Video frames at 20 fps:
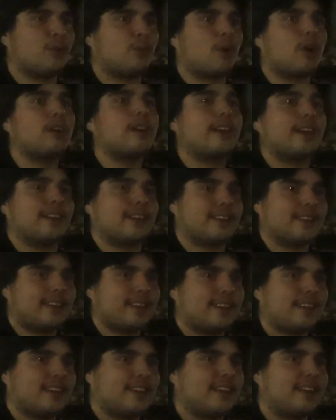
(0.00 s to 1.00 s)
Edwardian.
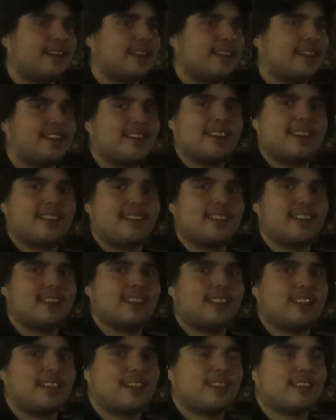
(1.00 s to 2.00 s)
Eduardian.
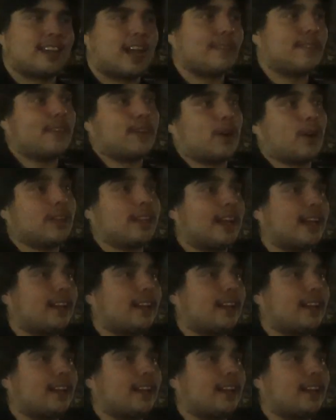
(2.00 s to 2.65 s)
I've never heard